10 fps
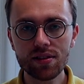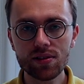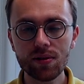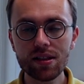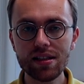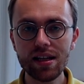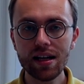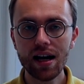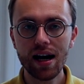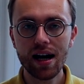So let's
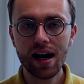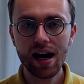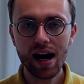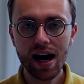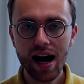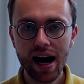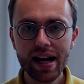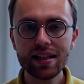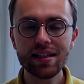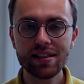see, I
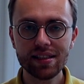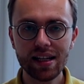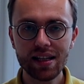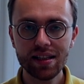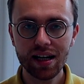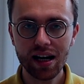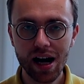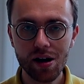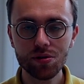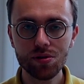understand
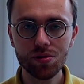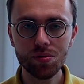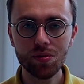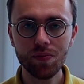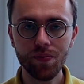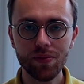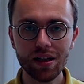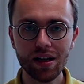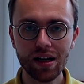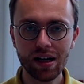how to
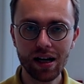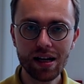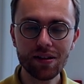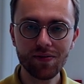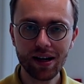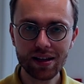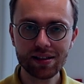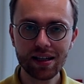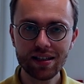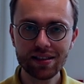
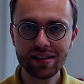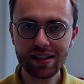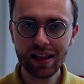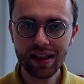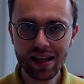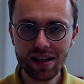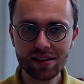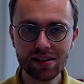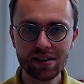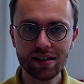invest the
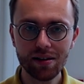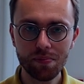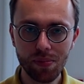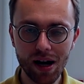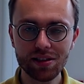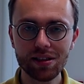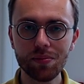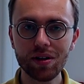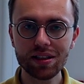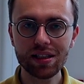least
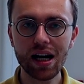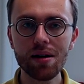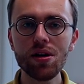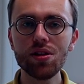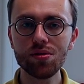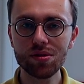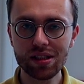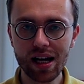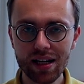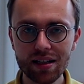possible time into
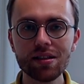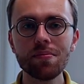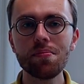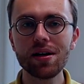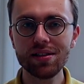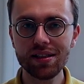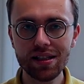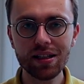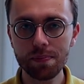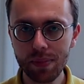studies, but
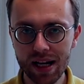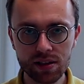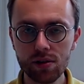still pass.